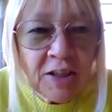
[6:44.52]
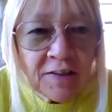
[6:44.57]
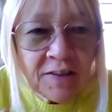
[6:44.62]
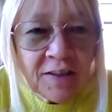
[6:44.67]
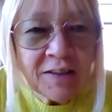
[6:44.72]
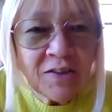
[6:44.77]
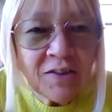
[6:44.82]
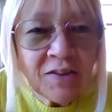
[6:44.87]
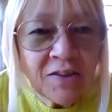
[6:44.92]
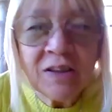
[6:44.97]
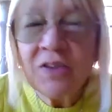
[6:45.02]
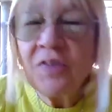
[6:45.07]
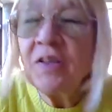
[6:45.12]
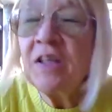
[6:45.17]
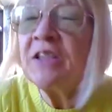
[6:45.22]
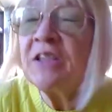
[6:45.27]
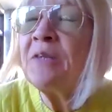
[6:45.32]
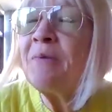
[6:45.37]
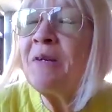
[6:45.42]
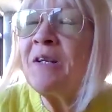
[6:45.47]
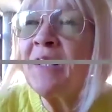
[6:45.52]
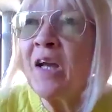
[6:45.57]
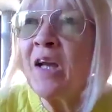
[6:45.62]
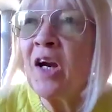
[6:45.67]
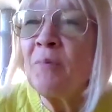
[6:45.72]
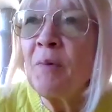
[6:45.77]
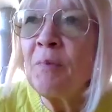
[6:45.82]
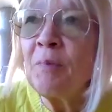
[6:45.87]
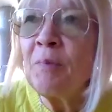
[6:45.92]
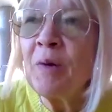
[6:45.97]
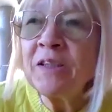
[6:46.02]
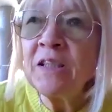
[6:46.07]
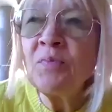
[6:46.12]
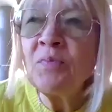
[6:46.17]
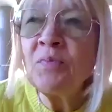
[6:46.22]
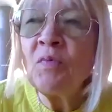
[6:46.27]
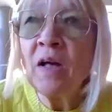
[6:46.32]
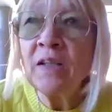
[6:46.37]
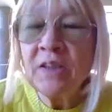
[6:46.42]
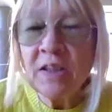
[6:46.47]
And actually, sorry to chip in, Karen, but I
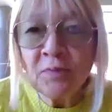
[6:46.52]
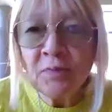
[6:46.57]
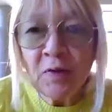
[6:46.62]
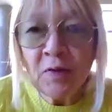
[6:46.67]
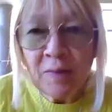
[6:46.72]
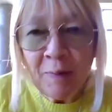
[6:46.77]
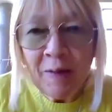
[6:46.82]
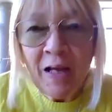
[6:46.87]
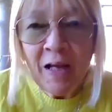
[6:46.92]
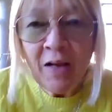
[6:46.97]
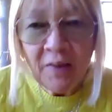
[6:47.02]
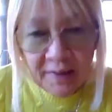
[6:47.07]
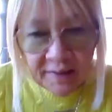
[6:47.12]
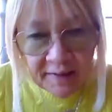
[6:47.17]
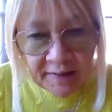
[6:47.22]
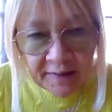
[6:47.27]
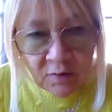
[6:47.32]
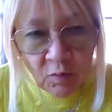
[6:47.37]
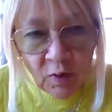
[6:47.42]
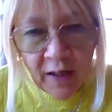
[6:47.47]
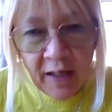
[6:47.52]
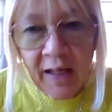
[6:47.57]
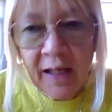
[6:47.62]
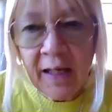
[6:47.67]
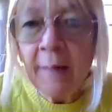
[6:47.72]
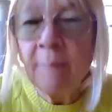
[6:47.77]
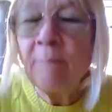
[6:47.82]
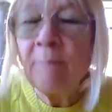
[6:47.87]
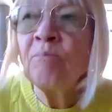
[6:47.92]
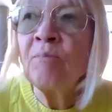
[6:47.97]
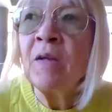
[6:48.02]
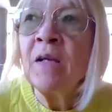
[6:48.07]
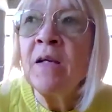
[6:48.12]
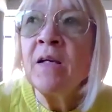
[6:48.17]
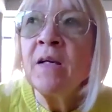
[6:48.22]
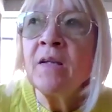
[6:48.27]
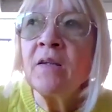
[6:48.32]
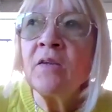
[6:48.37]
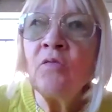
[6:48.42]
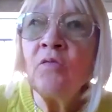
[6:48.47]
just want to make our listeners aware.
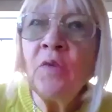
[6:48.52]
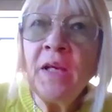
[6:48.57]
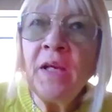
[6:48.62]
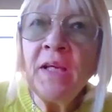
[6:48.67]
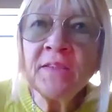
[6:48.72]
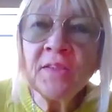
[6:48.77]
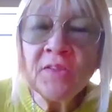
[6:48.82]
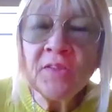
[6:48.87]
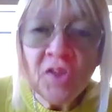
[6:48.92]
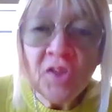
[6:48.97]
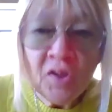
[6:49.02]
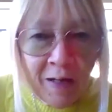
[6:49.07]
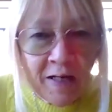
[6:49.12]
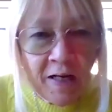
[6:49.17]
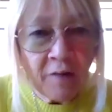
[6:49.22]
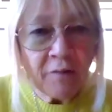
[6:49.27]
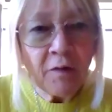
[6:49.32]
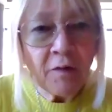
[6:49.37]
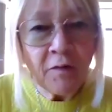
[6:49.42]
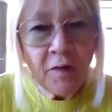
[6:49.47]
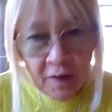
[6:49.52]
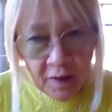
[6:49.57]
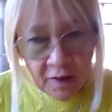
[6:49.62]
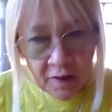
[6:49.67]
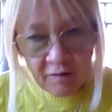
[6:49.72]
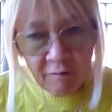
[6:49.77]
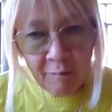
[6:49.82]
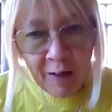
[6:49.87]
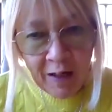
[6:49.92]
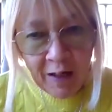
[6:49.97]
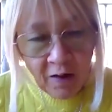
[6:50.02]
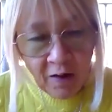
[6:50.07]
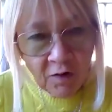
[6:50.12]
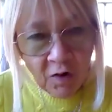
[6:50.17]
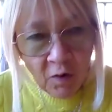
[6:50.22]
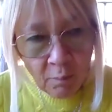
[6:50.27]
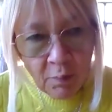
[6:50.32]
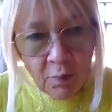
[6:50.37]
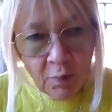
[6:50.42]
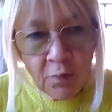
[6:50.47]
The reason you may never have heard of Make
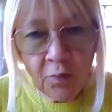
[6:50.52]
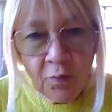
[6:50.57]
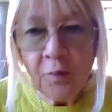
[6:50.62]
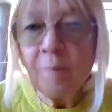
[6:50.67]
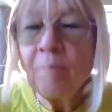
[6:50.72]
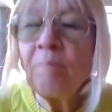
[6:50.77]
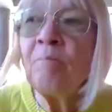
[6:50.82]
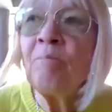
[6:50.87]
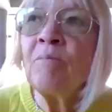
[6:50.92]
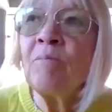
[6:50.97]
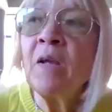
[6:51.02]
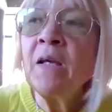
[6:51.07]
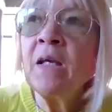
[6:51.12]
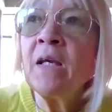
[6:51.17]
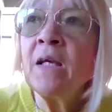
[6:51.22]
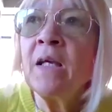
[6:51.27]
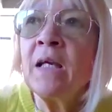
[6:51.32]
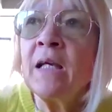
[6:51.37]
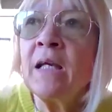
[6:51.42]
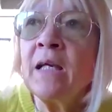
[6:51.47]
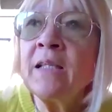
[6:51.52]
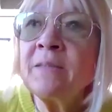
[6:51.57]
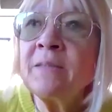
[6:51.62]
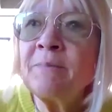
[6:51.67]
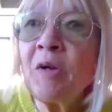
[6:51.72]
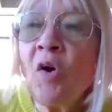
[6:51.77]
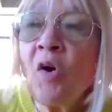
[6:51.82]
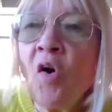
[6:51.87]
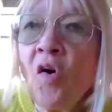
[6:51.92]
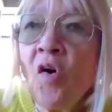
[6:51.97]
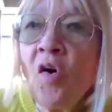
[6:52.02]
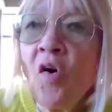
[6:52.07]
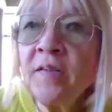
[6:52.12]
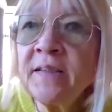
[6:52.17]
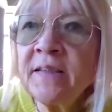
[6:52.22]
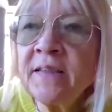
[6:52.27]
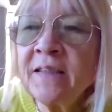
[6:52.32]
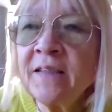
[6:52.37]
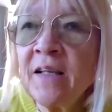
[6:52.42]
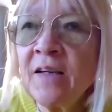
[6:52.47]
Love Not Porn is
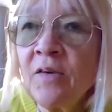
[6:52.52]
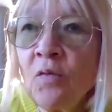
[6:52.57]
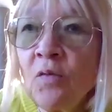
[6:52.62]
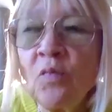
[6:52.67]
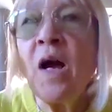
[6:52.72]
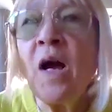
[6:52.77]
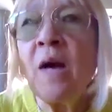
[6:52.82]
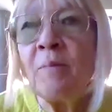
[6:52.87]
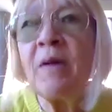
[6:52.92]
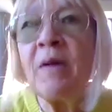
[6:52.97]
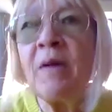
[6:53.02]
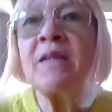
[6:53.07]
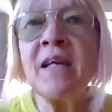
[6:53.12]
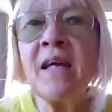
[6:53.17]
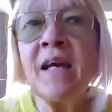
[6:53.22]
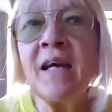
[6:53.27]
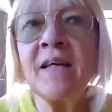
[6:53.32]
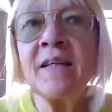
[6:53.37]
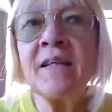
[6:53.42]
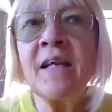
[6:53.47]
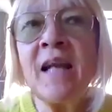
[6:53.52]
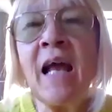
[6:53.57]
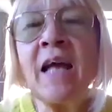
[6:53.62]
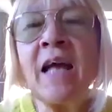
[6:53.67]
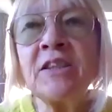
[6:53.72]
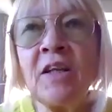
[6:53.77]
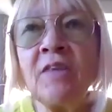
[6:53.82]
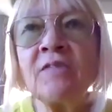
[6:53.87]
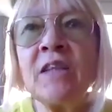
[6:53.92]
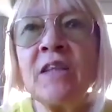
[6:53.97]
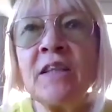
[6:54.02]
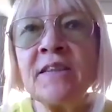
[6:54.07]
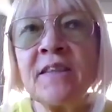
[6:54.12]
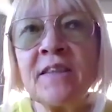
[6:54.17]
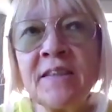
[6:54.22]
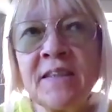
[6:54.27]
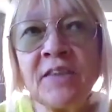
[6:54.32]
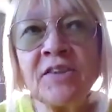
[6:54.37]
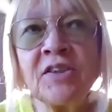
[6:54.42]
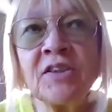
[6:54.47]
because, and actually, I'll
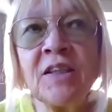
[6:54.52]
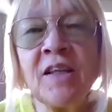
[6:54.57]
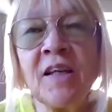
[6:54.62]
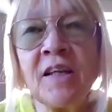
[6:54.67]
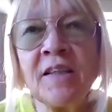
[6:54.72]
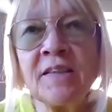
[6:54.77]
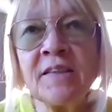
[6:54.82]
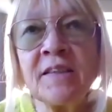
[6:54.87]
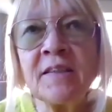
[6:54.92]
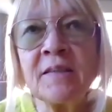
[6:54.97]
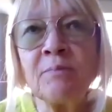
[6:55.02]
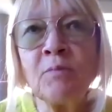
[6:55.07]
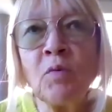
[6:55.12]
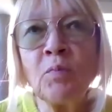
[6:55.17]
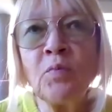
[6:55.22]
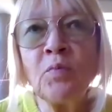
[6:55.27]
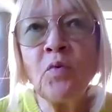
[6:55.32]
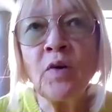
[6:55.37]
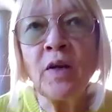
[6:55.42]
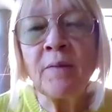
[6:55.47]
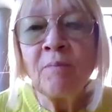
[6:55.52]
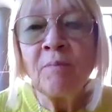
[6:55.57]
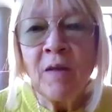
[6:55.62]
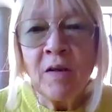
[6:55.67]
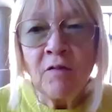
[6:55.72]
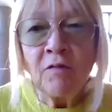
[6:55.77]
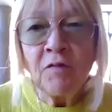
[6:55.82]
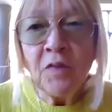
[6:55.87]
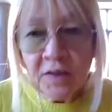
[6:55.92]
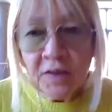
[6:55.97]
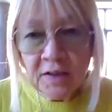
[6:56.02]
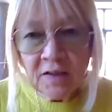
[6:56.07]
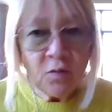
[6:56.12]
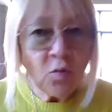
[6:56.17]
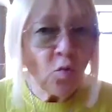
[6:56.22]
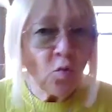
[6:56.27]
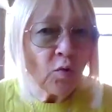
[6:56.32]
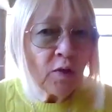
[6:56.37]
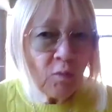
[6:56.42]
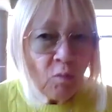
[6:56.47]
just contextualize this more broadly.
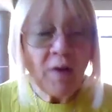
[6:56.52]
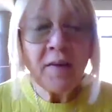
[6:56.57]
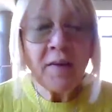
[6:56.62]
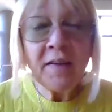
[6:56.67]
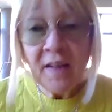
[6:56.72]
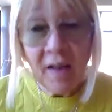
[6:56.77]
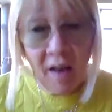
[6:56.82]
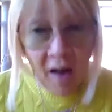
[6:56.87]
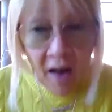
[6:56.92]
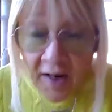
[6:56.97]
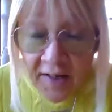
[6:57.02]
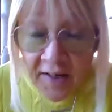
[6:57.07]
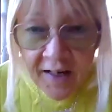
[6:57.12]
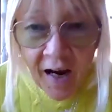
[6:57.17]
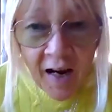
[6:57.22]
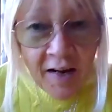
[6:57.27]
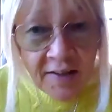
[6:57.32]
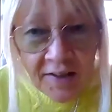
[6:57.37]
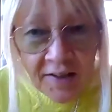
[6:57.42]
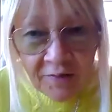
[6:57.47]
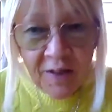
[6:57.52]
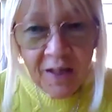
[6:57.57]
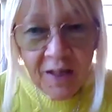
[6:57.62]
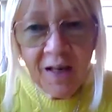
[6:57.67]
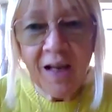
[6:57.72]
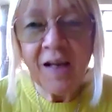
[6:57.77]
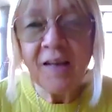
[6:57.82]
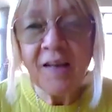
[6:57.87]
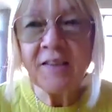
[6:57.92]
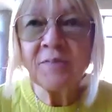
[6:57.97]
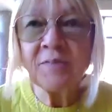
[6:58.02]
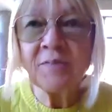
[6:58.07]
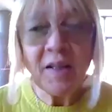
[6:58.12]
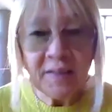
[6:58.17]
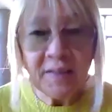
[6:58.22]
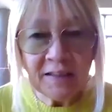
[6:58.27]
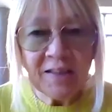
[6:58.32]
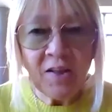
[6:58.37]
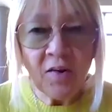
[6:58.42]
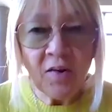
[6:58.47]
First of all, the one thing I didn't realize
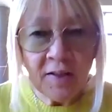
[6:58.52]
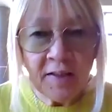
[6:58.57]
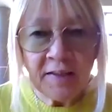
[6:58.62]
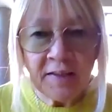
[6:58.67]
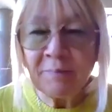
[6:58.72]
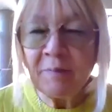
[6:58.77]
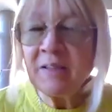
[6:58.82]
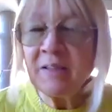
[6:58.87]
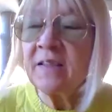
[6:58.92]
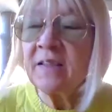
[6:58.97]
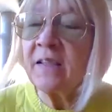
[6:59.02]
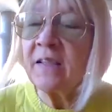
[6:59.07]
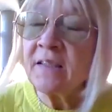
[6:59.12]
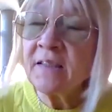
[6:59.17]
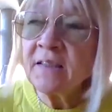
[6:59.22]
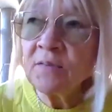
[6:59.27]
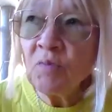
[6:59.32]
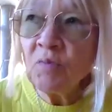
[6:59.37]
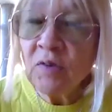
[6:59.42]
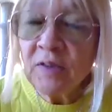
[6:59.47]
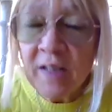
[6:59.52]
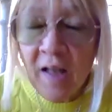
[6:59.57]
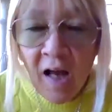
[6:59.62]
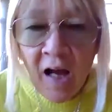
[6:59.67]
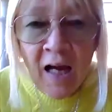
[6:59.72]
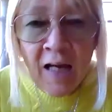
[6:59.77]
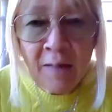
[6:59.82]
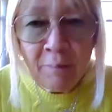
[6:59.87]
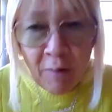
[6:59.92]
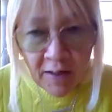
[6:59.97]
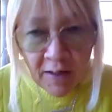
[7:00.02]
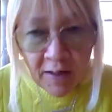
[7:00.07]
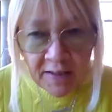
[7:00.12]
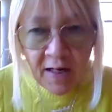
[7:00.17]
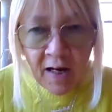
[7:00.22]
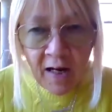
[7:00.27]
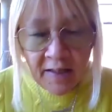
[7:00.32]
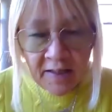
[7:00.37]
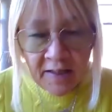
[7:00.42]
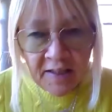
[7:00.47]
when I started this business was that I and my
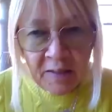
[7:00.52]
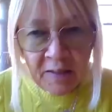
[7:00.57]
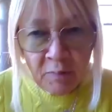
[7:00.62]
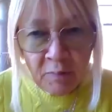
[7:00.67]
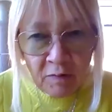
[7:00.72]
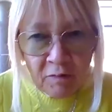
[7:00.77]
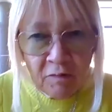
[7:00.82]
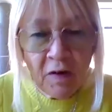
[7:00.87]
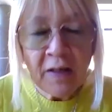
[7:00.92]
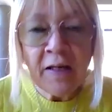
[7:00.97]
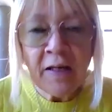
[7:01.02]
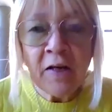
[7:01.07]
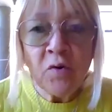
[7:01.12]
tiny team would